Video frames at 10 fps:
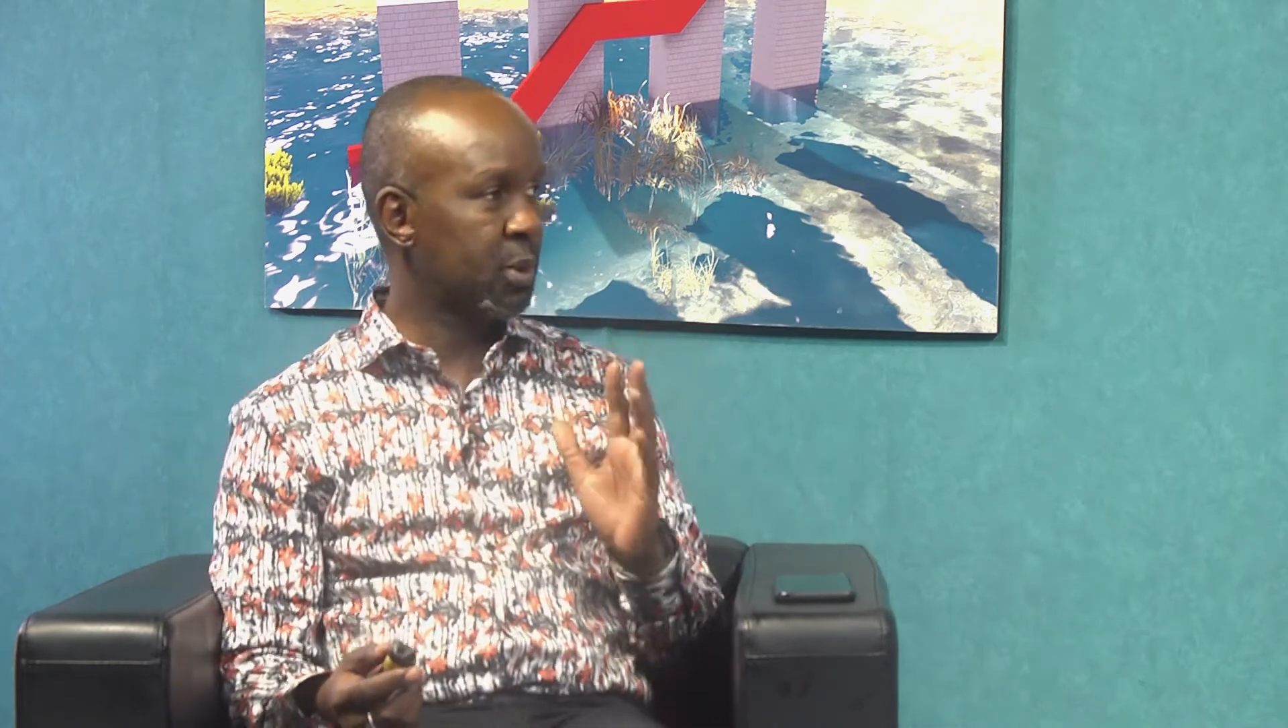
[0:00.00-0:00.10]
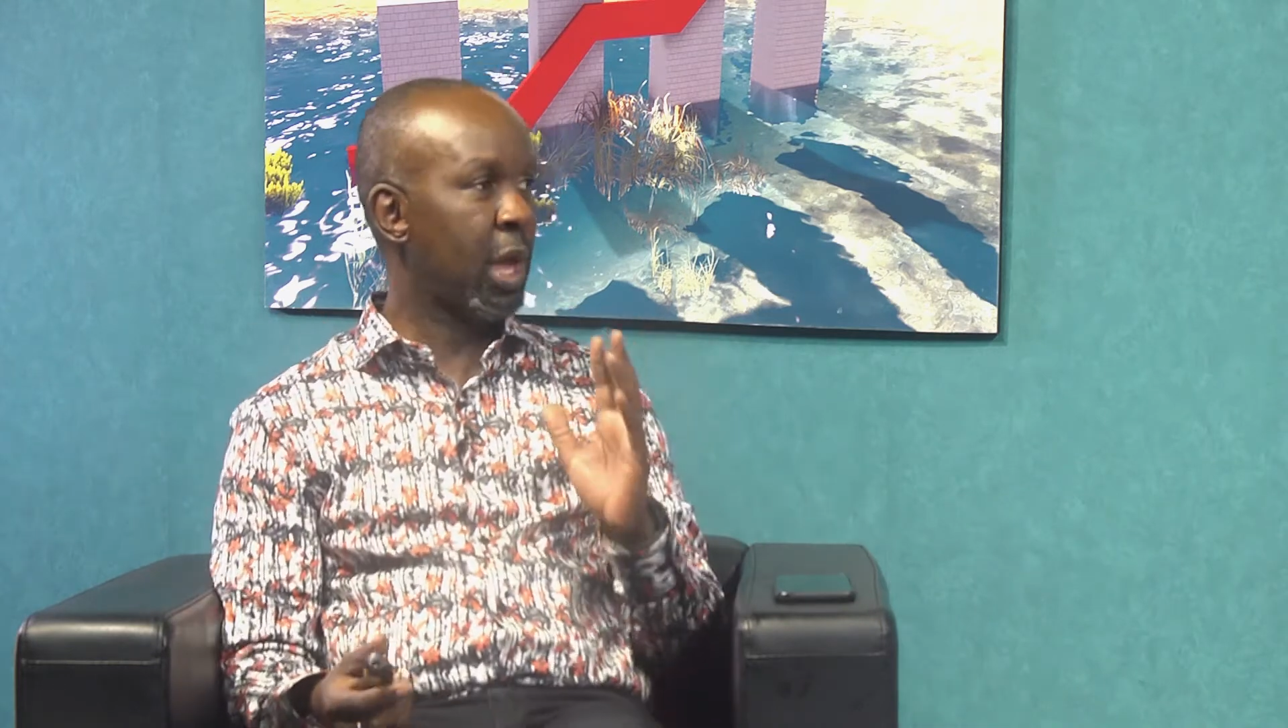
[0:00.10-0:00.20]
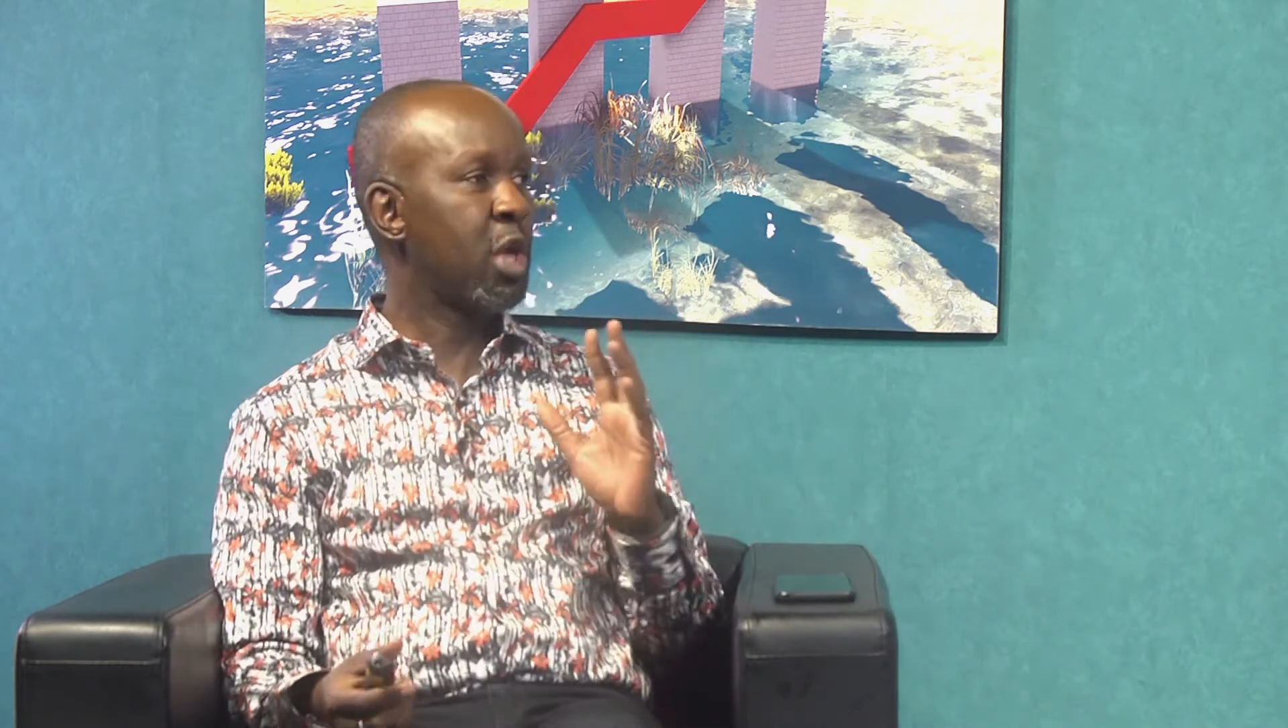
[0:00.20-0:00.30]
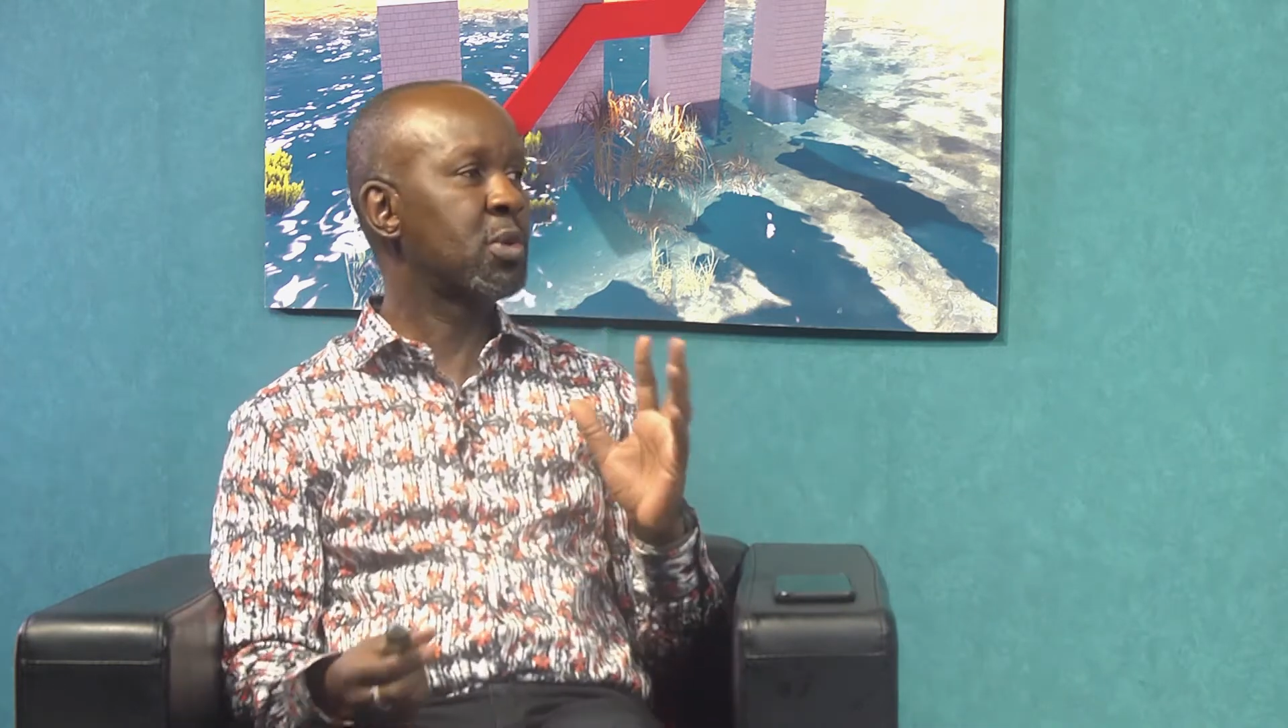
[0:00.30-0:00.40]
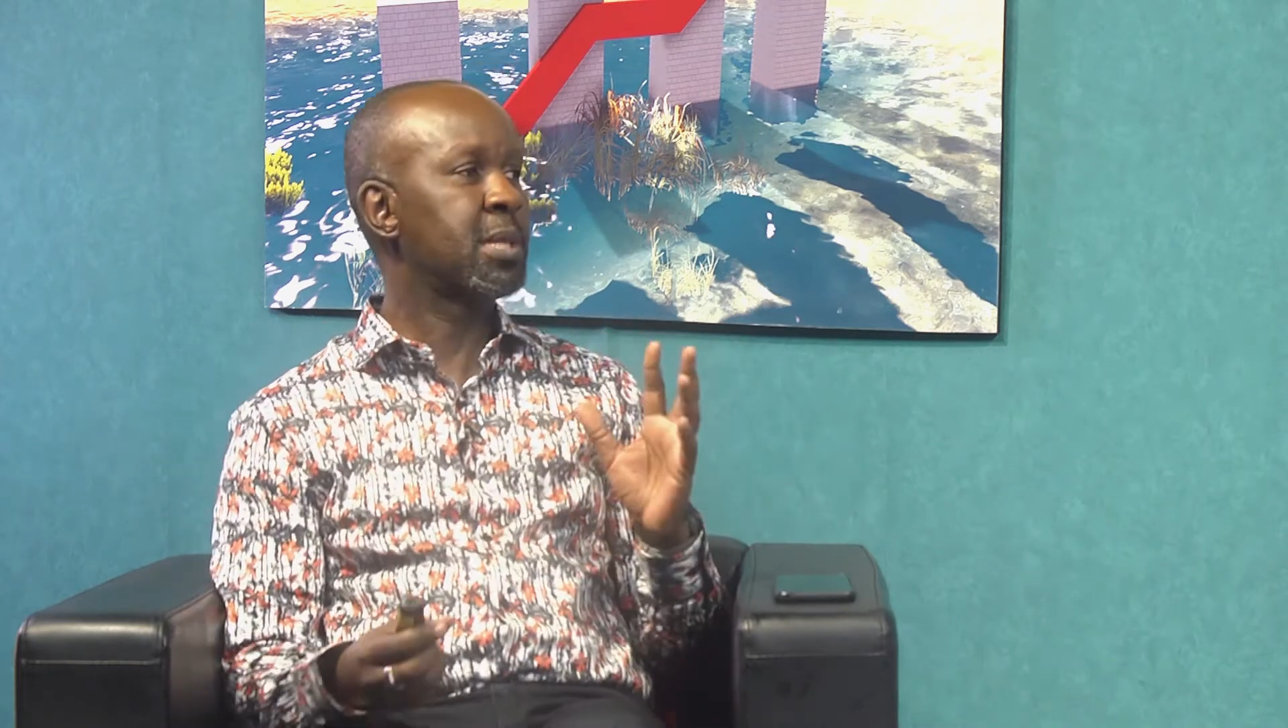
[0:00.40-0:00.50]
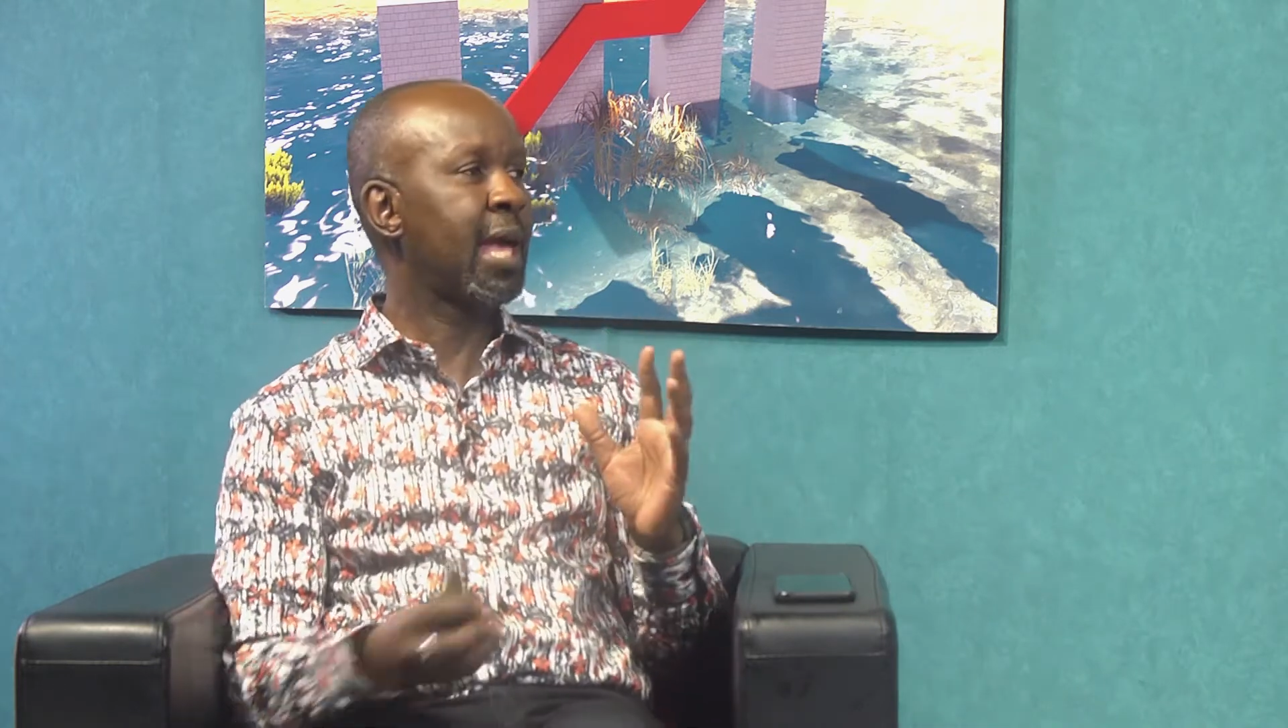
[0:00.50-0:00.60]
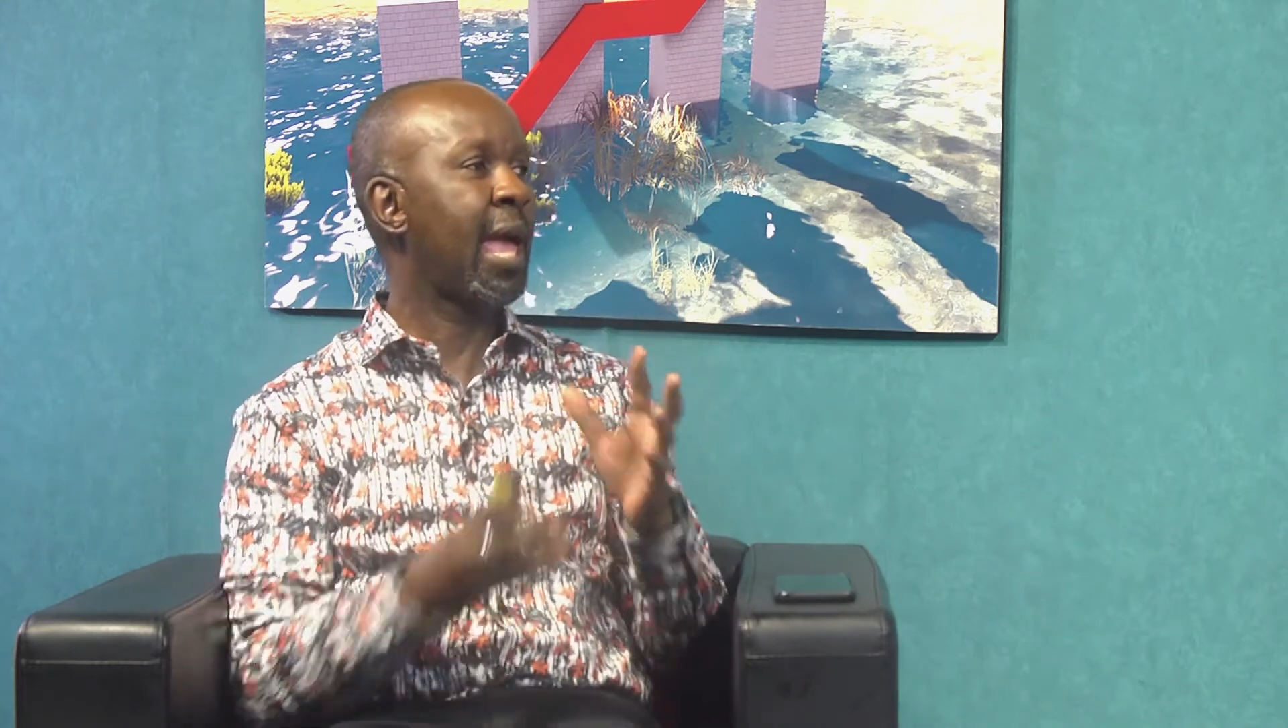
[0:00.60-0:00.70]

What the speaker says: We are using